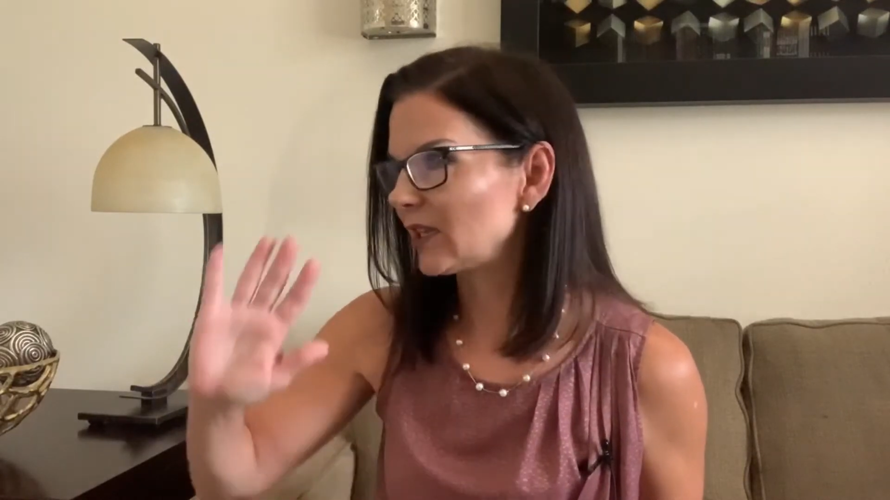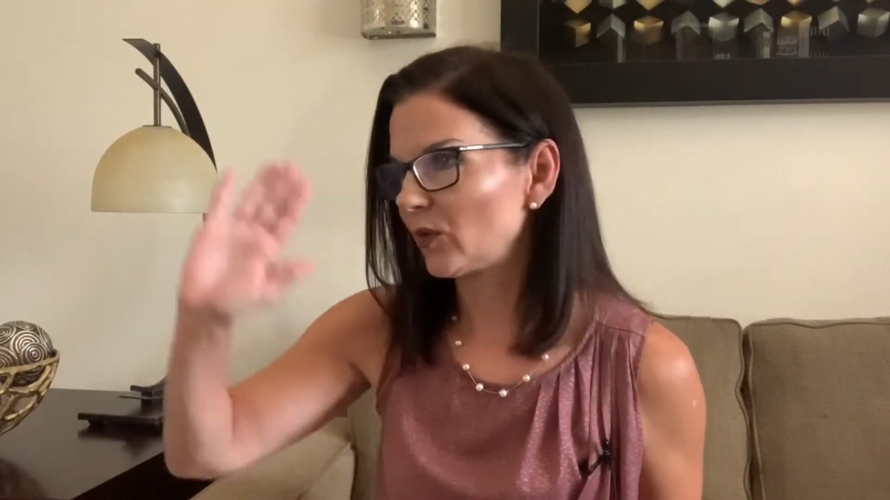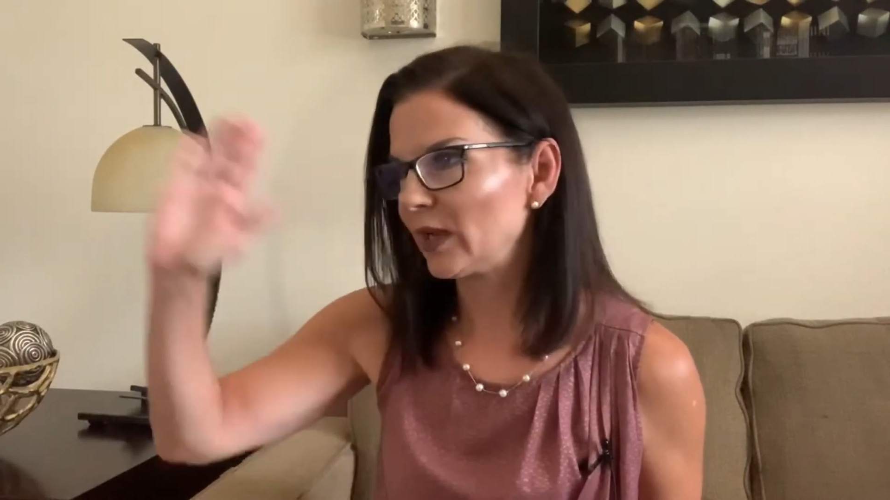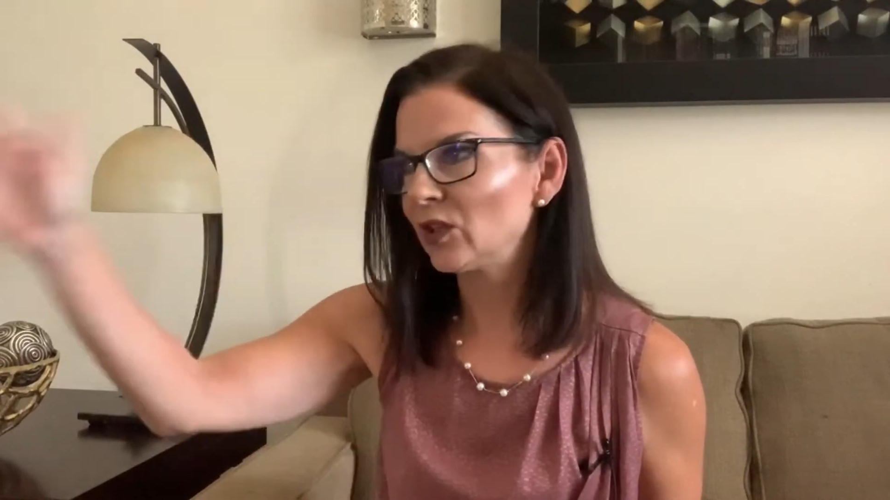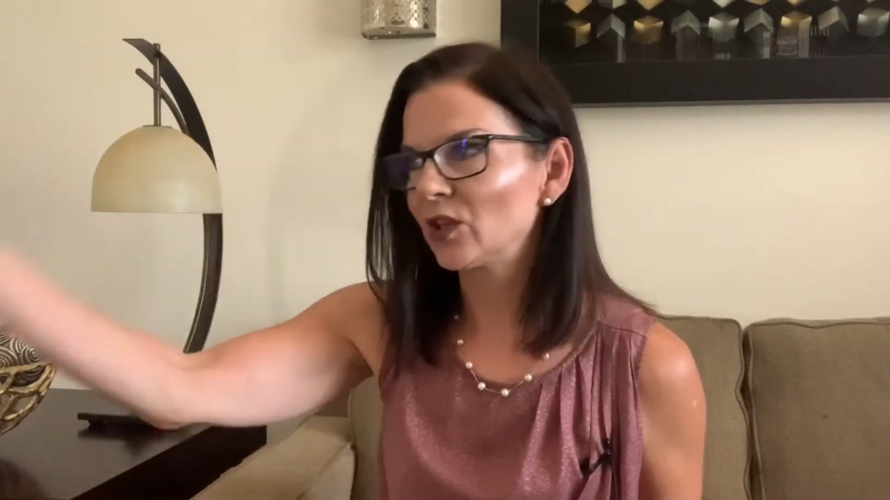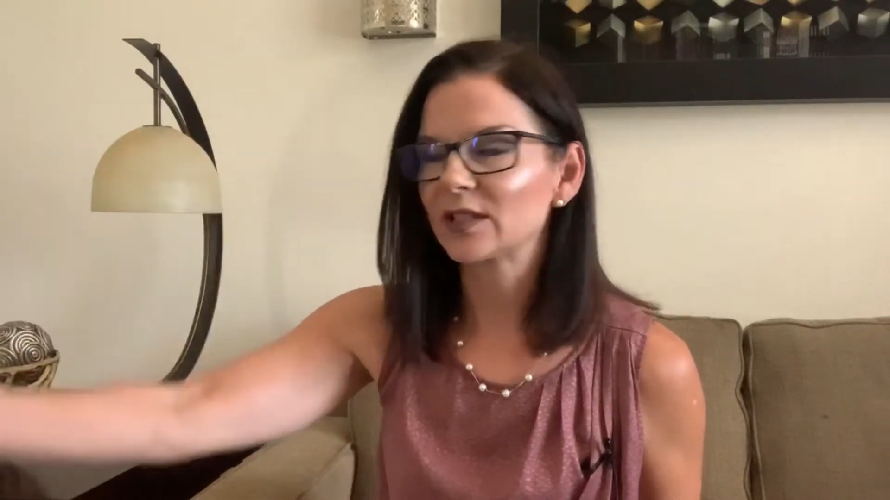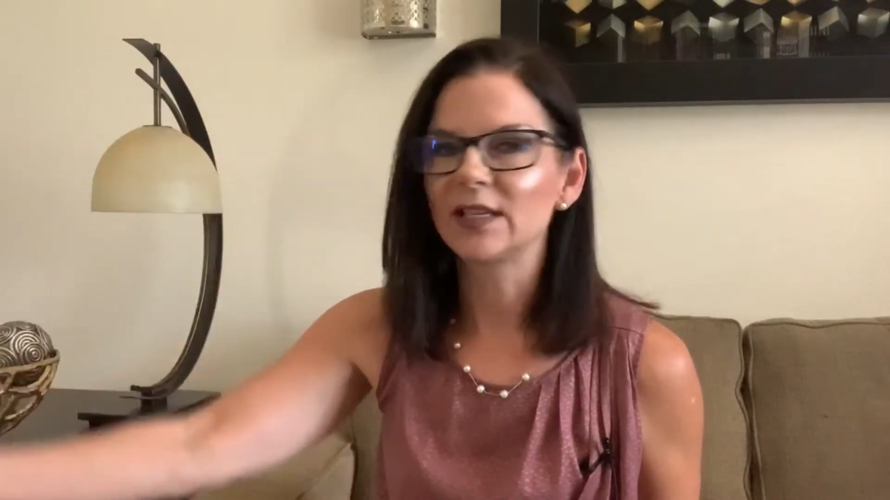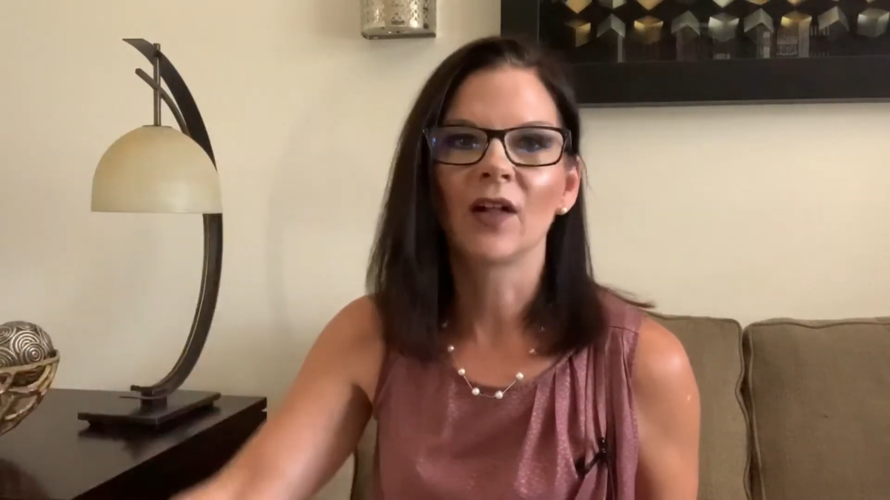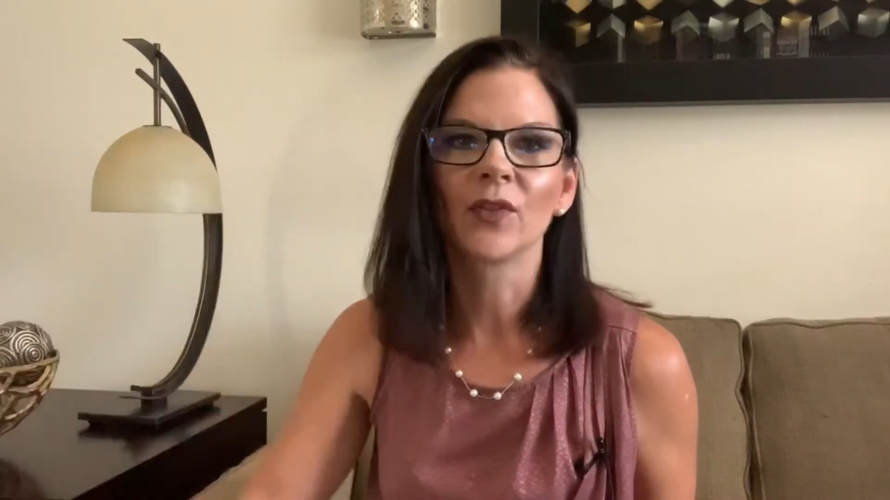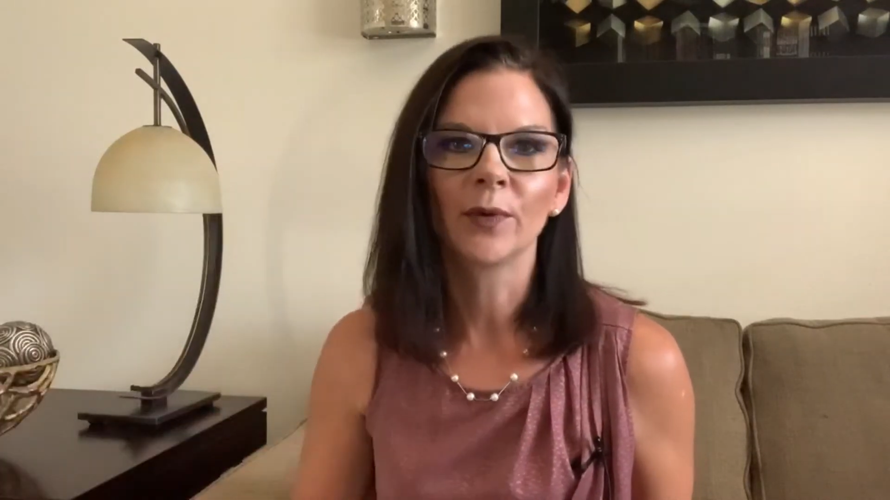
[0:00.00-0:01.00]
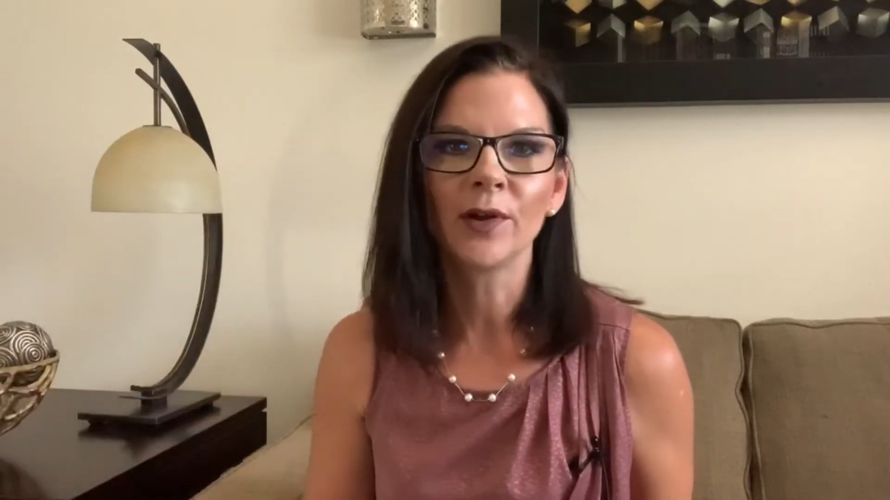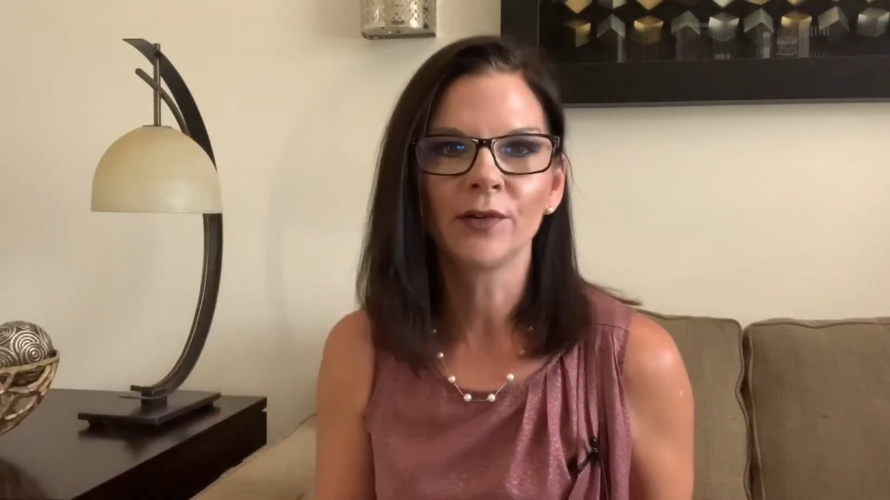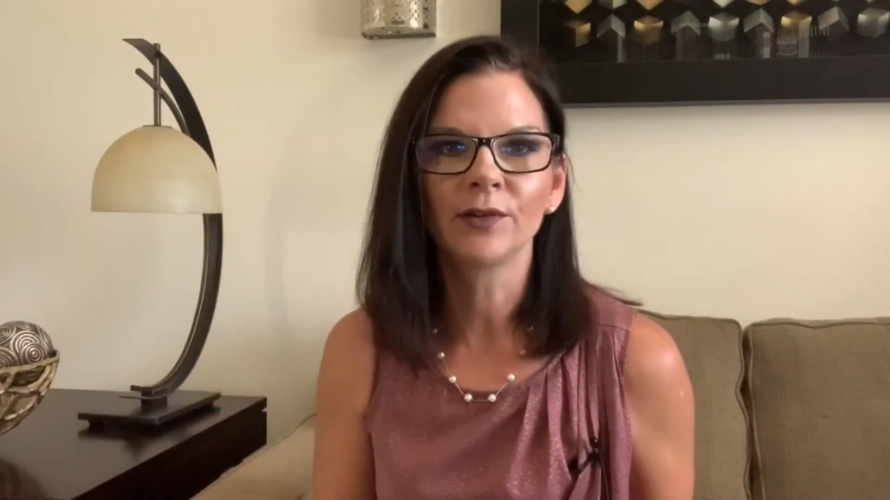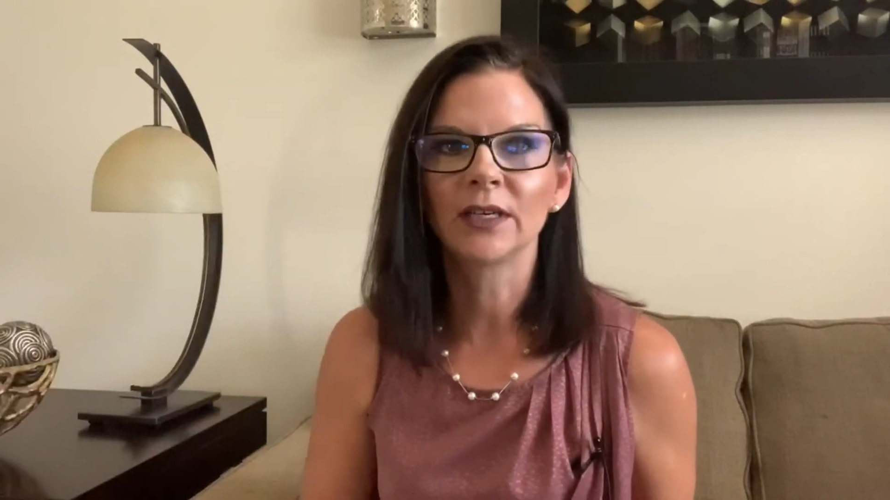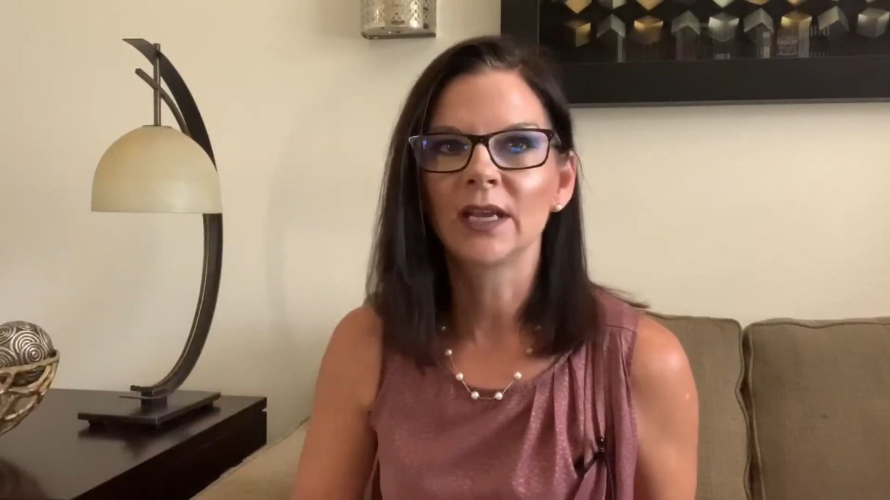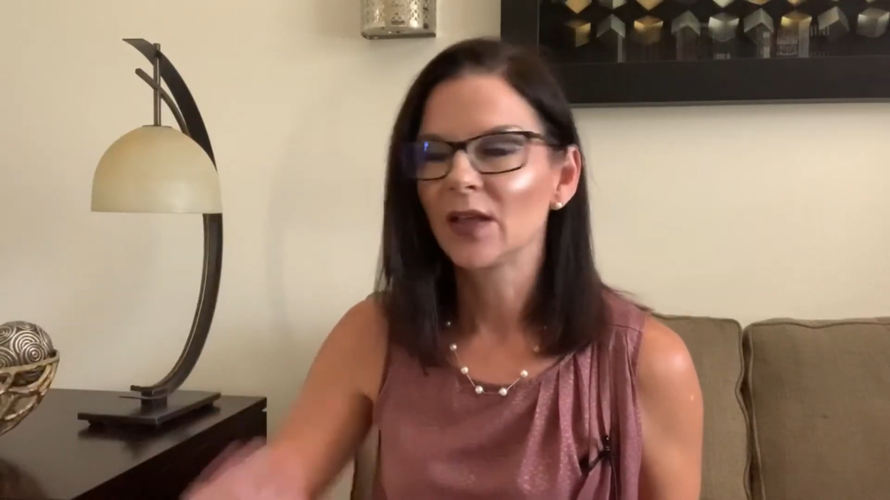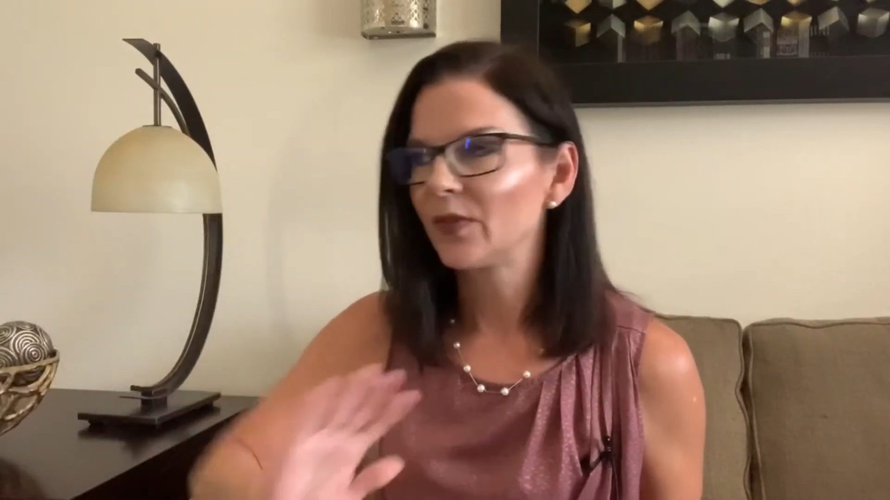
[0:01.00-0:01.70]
he looks down the road and